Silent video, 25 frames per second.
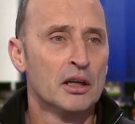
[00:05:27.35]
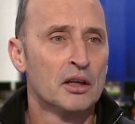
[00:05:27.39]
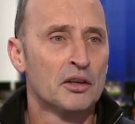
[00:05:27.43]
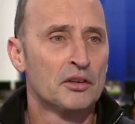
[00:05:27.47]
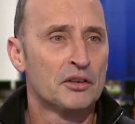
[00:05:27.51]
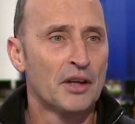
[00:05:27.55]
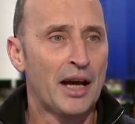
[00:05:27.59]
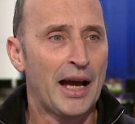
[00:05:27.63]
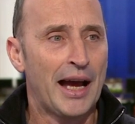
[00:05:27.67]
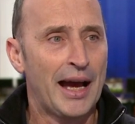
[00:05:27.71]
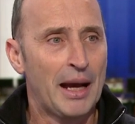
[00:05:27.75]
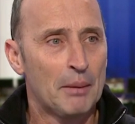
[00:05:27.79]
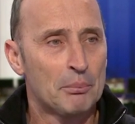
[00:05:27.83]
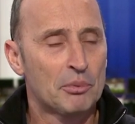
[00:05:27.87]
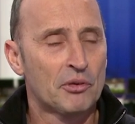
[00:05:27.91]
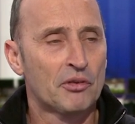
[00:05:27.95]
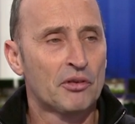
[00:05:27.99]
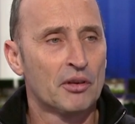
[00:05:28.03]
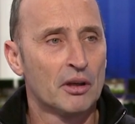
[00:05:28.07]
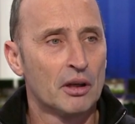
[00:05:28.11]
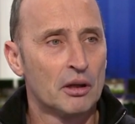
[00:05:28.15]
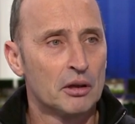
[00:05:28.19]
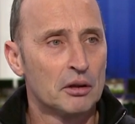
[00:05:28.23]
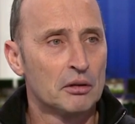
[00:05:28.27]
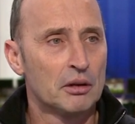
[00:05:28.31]
So
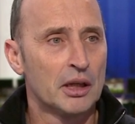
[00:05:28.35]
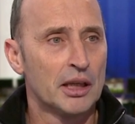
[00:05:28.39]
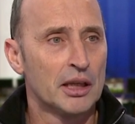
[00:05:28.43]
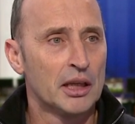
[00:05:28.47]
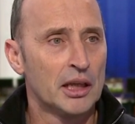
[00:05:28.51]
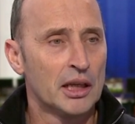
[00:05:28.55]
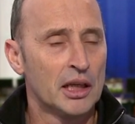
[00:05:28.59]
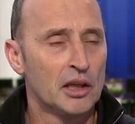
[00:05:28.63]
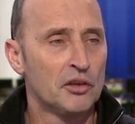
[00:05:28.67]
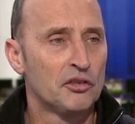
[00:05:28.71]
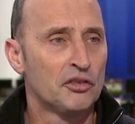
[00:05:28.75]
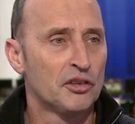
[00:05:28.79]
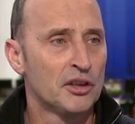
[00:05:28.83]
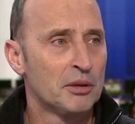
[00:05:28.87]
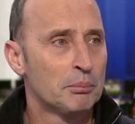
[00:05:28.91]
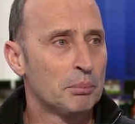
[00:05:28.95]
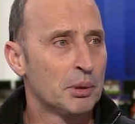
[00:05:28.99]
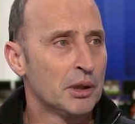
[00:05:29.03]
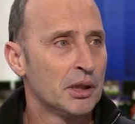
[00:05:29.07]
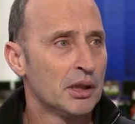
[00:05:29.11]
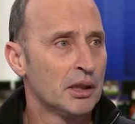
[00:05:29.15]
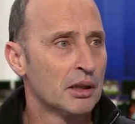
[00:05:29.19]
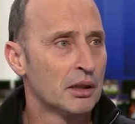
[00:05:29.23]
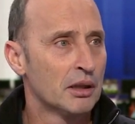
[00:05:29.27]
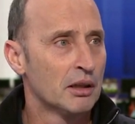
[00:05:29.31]
absolutely, the
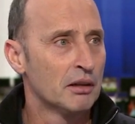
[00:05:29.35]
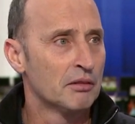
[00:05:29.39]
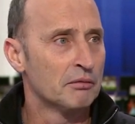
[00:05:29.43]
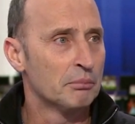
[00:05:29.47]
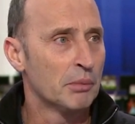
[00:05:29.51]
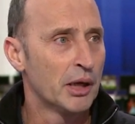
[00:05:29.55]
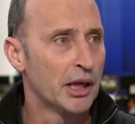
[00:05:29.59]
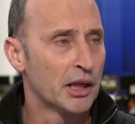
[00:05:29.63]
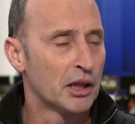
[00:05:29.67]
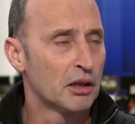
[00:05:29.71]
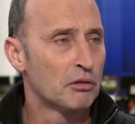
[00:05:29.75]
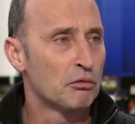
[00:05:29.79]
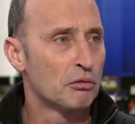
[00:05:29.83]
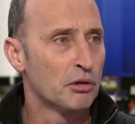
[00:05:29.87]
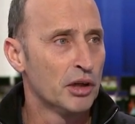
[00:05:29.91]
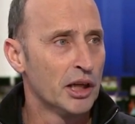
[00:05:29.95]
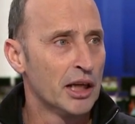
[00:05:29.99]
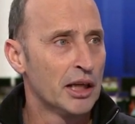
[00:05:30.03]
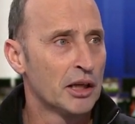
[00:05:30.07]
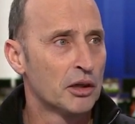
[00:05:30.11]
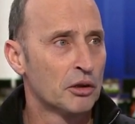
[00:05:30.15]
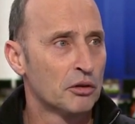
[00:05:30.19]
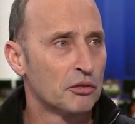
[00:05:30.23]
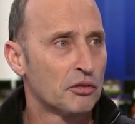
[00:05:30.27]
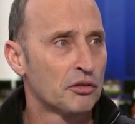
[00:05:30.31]
ECB have made a
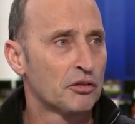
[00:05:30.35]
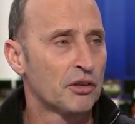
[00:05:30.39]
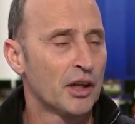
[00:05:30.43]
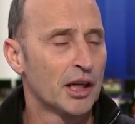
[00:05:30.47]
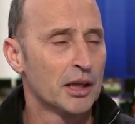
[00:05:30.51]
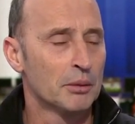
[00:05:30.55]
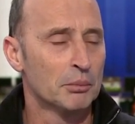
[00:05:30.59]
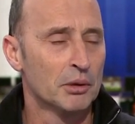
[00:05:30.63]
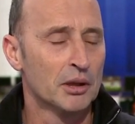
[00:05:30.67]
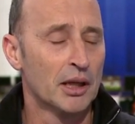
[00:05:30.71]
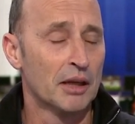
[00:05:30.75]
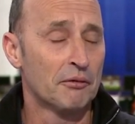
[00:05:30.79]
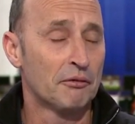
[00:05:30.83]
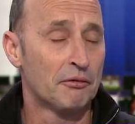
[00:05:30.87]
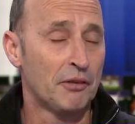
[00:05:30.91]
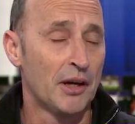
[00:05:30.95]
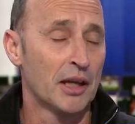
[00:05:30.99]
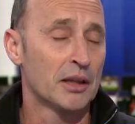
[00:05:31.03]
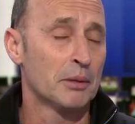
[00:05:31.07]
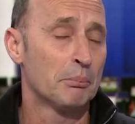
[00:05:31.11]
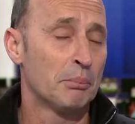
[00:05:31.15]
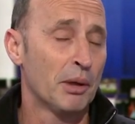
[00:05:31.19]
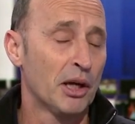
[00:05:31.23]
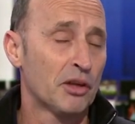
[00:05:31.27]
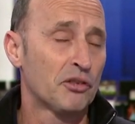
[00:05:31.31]
really good statement. In
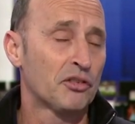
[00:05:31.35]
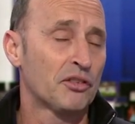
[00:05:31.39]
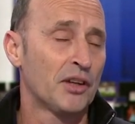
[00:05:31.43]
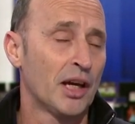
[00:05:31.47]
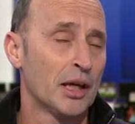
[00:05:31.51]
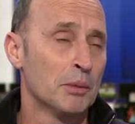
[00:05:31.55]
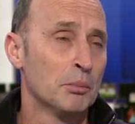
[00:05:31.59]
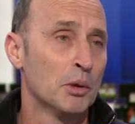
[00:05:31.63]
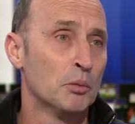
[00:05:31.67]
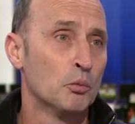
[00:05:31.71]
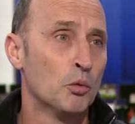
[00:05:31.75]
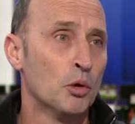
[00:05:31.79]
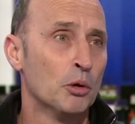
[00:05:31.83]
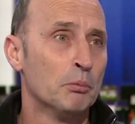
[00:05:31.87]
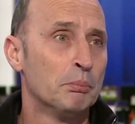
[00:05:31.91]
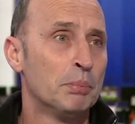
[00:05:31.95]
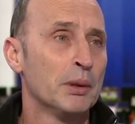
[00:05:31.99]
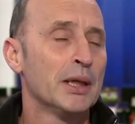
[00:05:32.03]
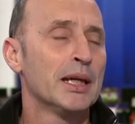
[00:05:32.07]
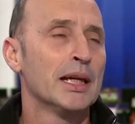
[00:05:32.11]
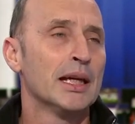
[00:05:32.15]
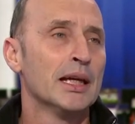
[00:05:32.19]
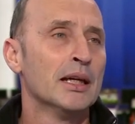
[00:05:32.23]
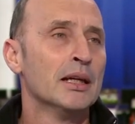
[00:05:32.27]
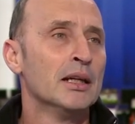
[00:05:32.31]
fact, the best statement will
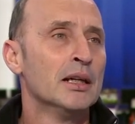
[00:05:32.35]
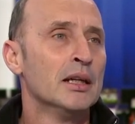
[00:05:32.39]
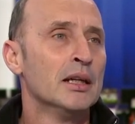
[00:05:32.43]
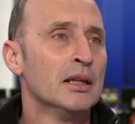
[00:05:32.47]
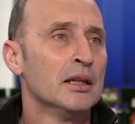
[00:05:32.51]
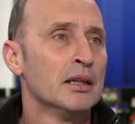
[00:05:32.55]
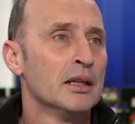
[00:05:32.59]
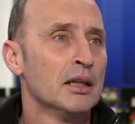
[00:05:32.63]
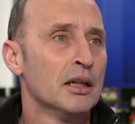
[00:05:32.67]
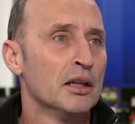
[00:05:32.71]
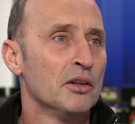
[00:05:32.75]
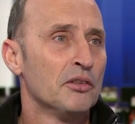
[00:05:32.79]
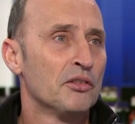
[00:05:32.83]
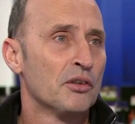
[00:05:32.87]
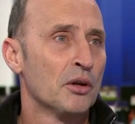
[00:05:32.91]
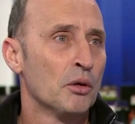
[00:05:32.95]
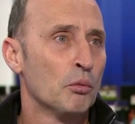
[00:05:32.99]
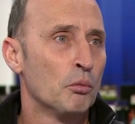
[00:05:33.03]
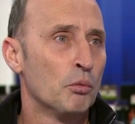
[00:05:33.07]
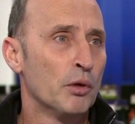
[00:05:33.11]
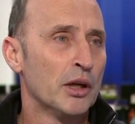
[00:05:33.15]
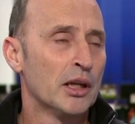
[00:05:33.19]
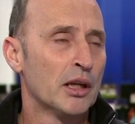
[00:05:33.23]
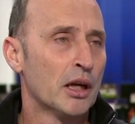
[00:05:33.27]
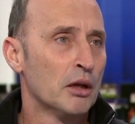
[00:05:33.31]
be is that
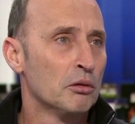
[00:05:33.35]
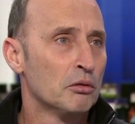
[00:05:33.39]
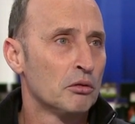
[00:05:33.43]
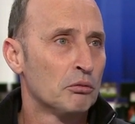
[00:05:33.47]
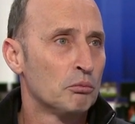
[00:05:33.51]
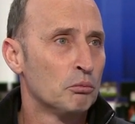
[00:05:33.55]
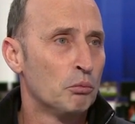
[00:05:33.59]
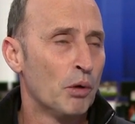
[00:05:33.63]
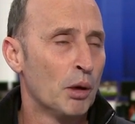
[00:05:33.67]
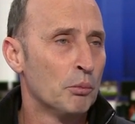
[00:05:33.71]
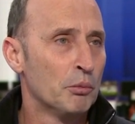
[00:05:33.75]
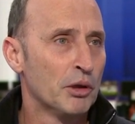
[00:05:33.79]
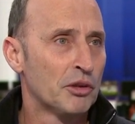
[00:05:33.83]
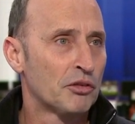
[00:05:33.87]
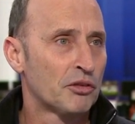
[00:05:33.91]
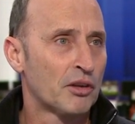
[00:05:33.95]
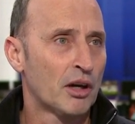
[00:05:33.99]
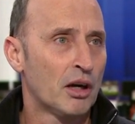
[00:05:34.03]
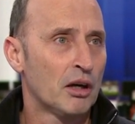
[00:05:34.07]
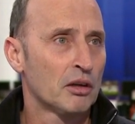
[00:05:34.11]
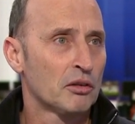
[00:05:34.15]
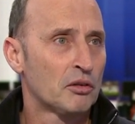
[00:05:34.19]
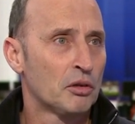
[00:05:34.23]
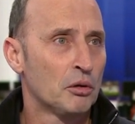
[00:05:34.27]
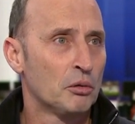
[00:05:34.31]
we don't, when we
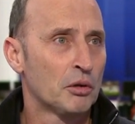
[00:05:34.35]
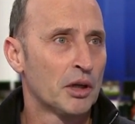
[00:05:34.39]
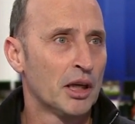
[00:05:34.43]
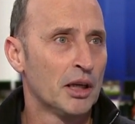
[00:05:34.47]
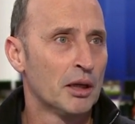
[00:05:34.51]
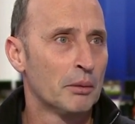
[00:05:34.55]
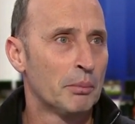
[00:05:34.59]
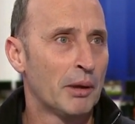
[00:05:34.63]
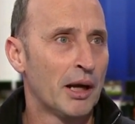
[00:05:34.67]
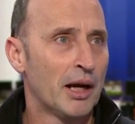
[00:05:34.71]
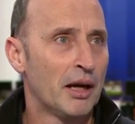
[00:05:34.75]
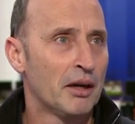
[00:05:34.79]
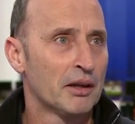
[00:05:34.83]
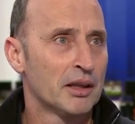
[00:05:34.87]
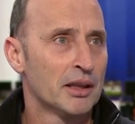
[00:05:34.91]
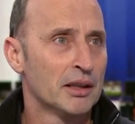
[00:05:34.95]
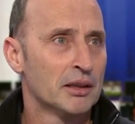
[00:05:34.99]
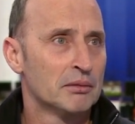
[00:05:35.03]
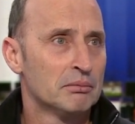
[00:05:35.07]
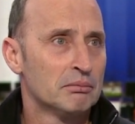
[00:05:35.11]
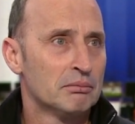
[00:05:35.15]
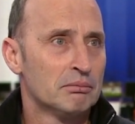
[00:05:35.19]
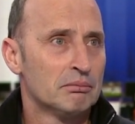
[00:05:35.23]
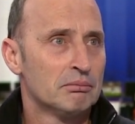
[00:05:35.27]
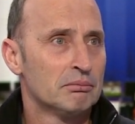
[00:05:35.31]
start talking about
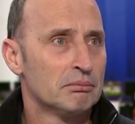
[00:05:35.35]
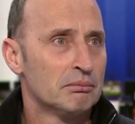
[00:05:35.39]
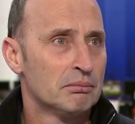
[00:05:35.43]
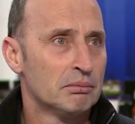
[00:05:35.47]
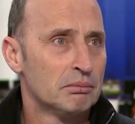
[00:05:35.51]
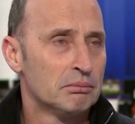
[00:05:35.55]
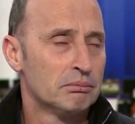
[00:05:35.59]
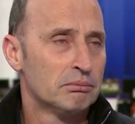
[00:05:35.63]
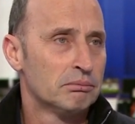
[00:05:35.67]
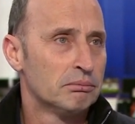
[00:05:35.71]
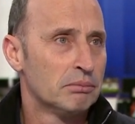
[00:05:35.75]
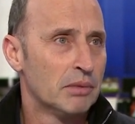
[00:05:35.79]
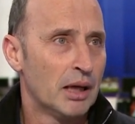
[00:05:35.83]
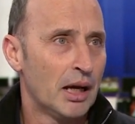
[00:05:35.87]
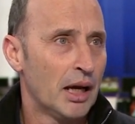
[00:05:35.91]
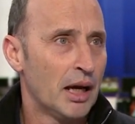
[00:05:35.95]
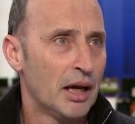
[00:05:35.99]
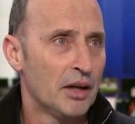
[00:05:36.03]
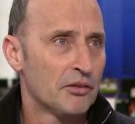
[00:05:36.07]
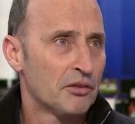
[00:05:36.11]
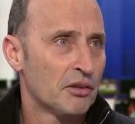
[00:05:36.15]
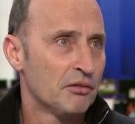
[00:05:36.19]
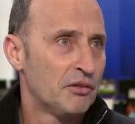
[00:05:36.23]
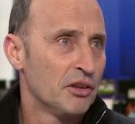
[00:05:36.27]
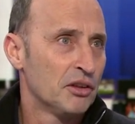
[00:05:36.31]
it
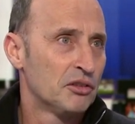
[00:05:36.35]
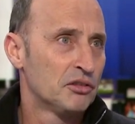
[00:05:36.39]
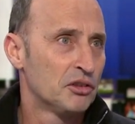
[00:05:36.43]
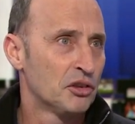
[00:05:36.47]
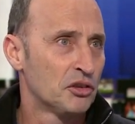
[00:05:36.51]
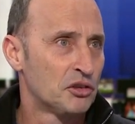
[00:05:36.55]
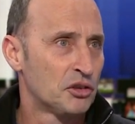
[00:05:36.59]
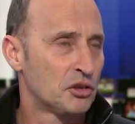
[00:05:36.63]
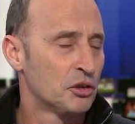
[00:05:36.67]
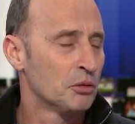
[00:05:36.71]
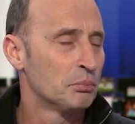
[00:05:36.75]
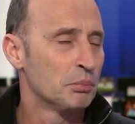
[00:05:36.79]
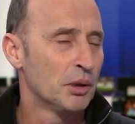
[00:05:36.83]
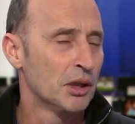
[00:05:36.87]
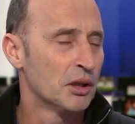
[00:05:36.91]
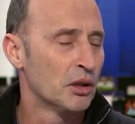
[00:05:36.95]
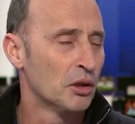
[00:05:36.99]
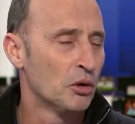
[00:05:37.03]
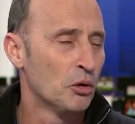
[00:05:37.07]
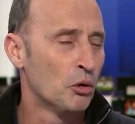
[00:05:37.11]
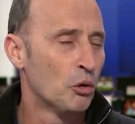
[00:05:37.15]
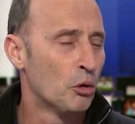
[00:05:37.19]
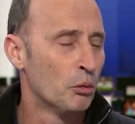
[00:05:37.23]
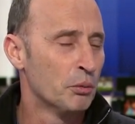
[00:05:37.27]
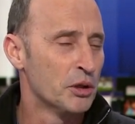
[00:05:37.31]
as if it just should be the
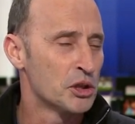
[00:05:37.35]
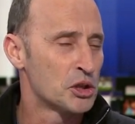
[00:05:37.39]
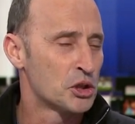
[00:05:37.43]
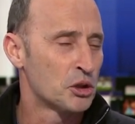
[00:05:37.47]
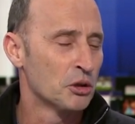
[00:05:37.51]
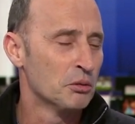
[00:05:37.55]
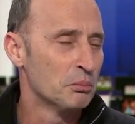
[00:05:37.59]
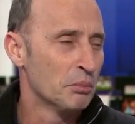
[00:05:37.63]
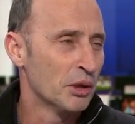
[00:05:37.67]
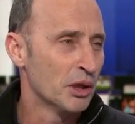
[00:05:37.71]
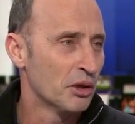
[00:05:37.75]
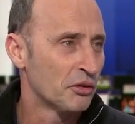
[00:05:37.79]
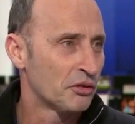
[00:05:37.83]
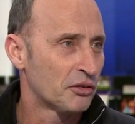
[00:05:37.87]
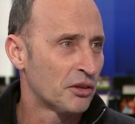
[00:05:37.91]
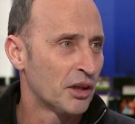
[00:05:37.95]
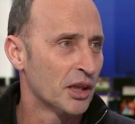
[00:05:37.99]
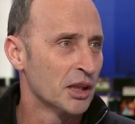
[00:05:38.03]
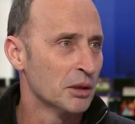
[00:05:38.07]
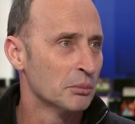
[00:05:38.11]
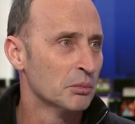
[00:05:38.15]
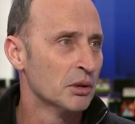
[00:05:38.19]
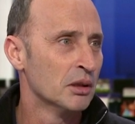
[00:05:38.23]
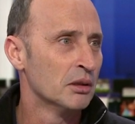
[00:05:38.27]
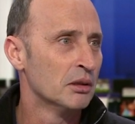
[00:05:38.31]
norm, it shouldn't be a
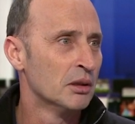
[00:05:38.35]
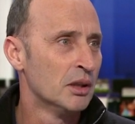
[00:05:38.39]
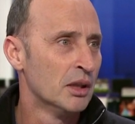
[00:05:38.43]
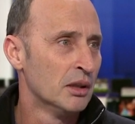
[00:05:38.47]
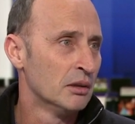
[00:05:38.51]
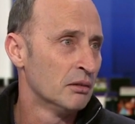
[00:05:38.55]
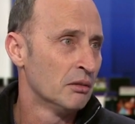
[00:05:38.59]
statement.